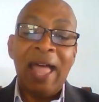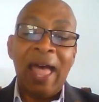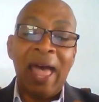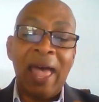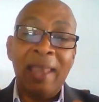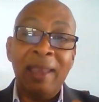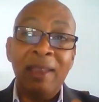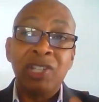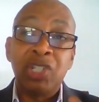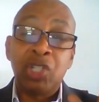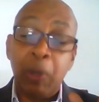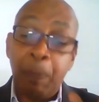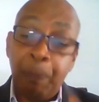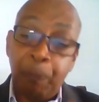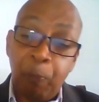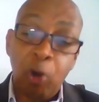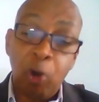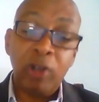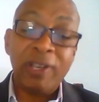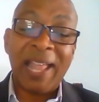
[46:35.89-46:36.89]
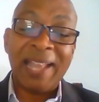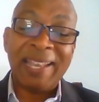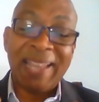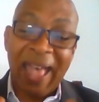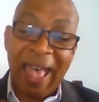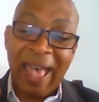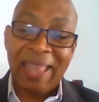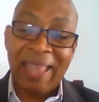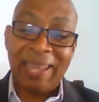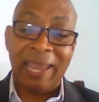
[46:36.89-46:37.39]
and support
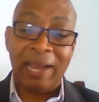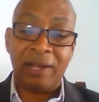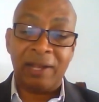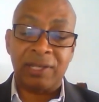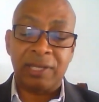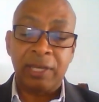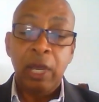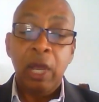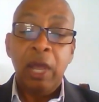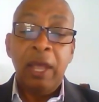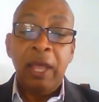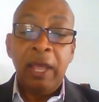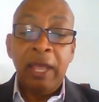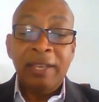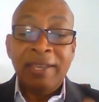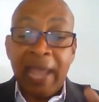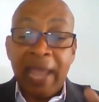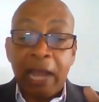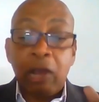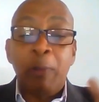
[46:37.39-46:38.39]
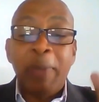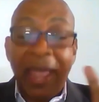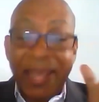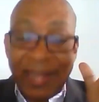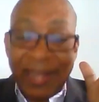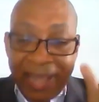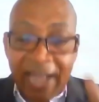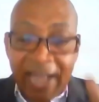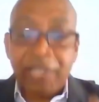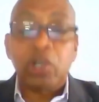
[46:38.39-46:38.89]
that addict, there could be a
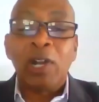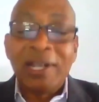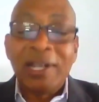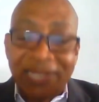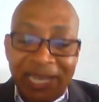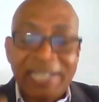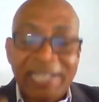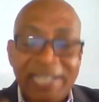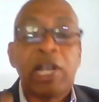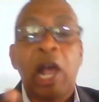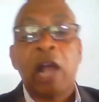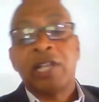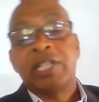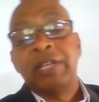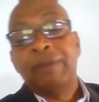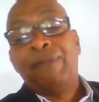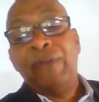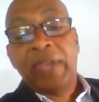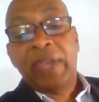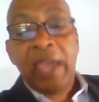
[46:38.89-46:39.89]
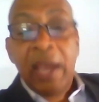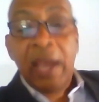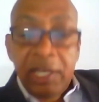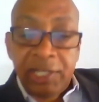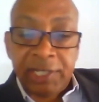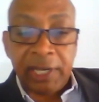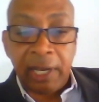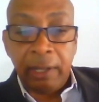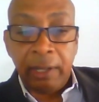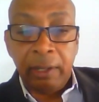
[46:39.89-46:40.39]
natural
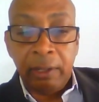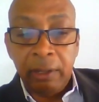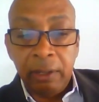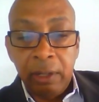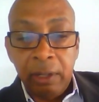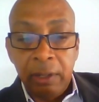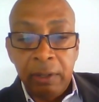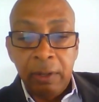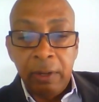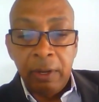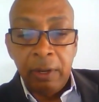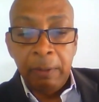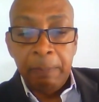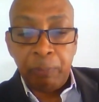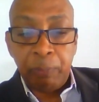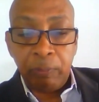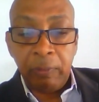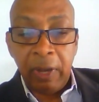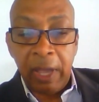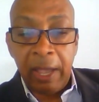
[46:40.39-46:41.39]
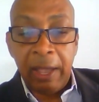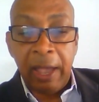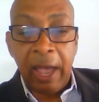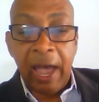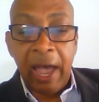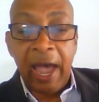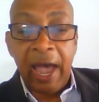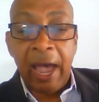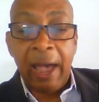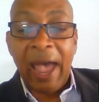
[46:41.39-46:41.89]
detoxification
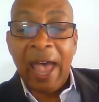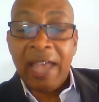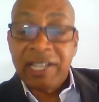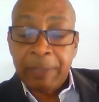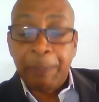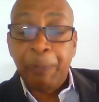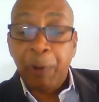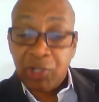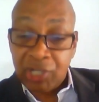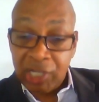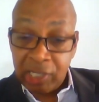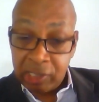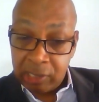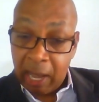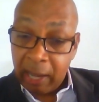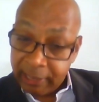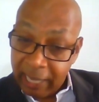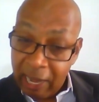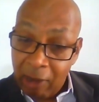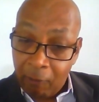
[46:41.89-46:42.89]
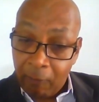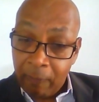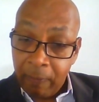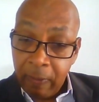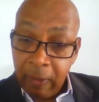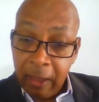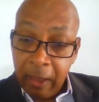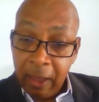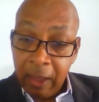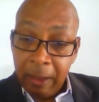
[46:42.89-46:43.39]
as the person is locked down,
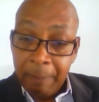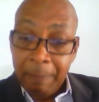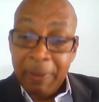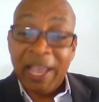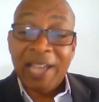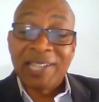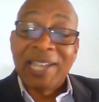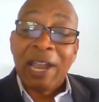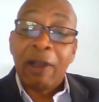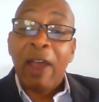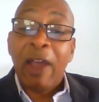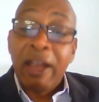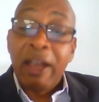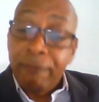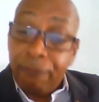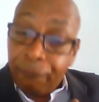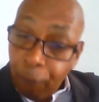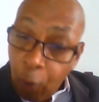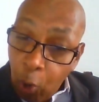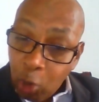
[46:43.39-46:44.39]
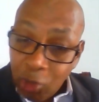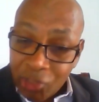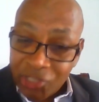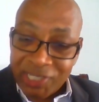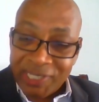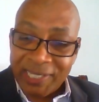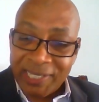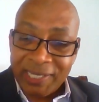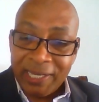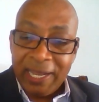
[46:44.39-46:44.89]
because they're
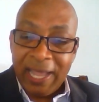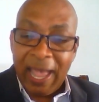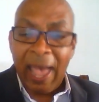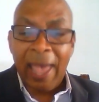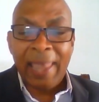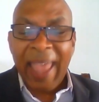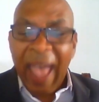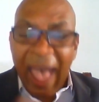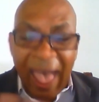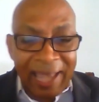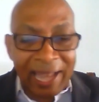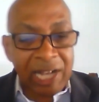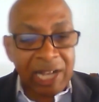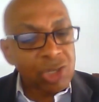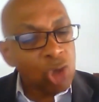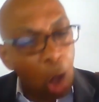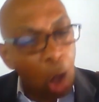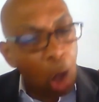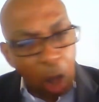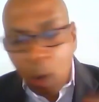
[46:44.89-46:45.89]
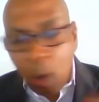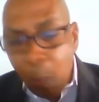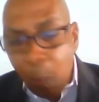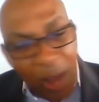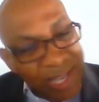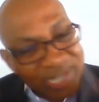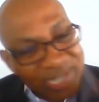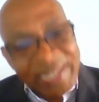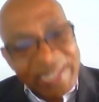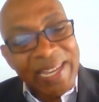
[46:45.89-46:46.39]
enforced, and addicts
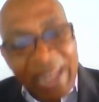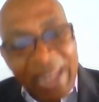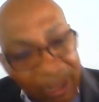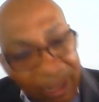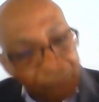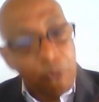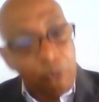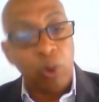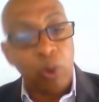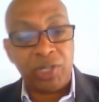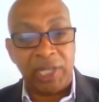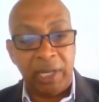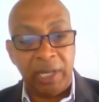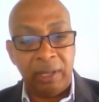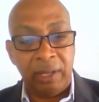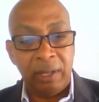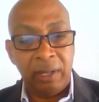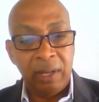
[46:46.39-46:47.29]
always need enforcing.